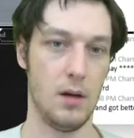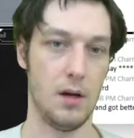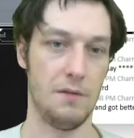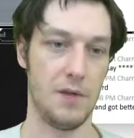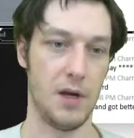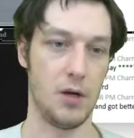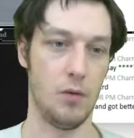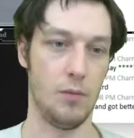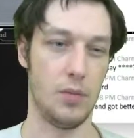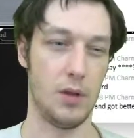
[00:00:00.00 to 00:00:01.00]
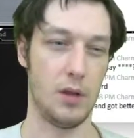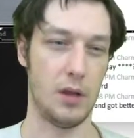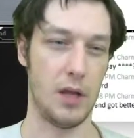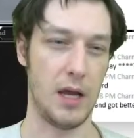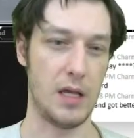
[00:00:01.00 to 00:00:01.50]
And if they don't
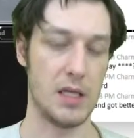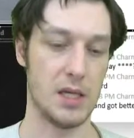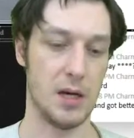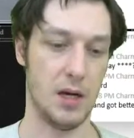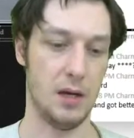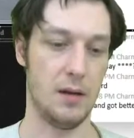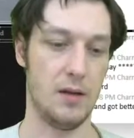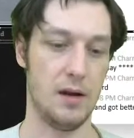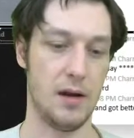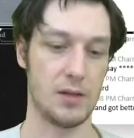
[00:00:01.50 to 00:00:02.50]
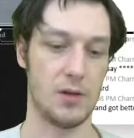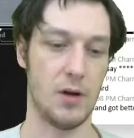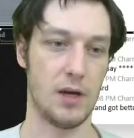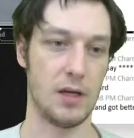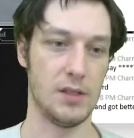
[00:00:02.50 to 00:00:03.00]
play the Titan, then next
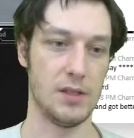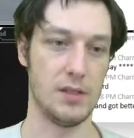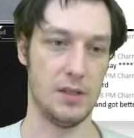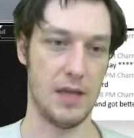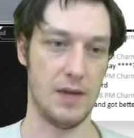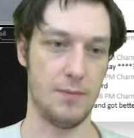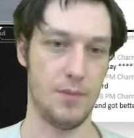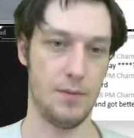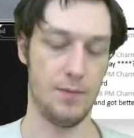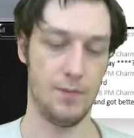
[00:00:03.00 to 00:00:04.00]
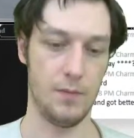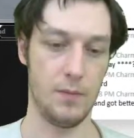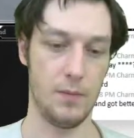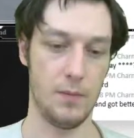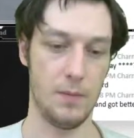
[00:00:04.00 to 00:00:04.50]
turn I can snap.
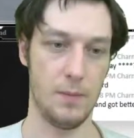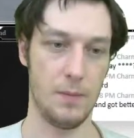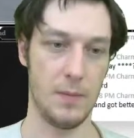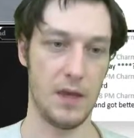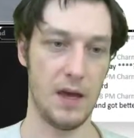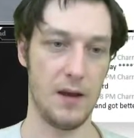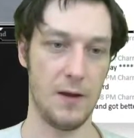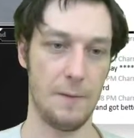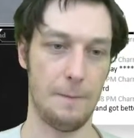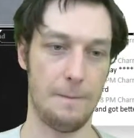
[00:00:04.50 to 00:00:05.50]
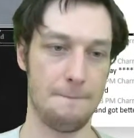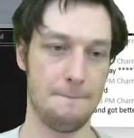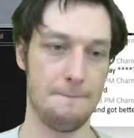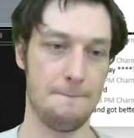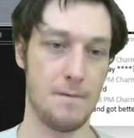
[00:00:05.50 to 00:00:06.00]
Get it?
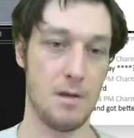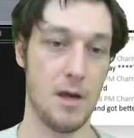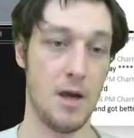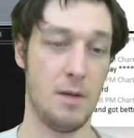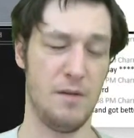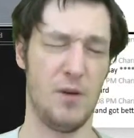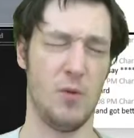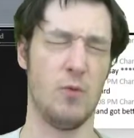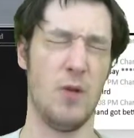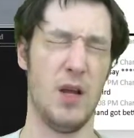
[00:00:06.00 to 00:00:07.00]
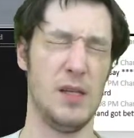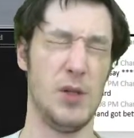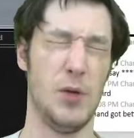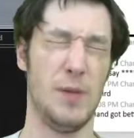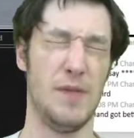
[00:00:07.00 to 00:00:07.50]
I want to feel really
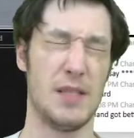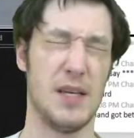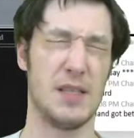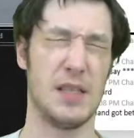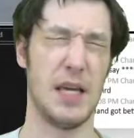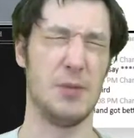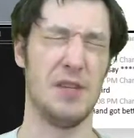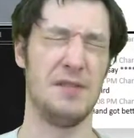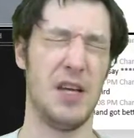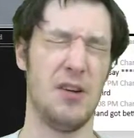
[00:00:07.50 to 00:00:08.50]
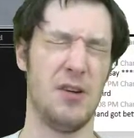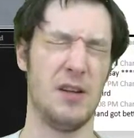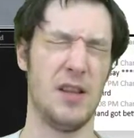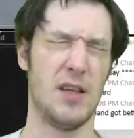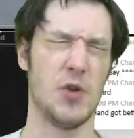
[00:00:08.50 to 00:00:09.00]
stupid if I take Scape Shift here
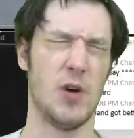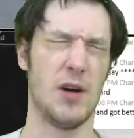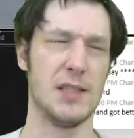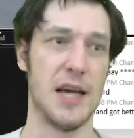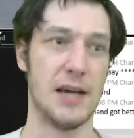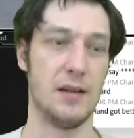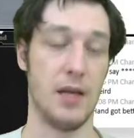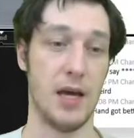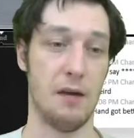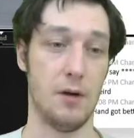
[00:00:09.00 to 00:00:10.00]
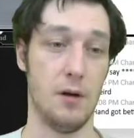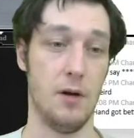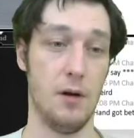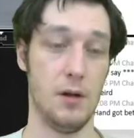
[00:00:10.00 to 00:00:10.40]
and they draw exactly Cavern.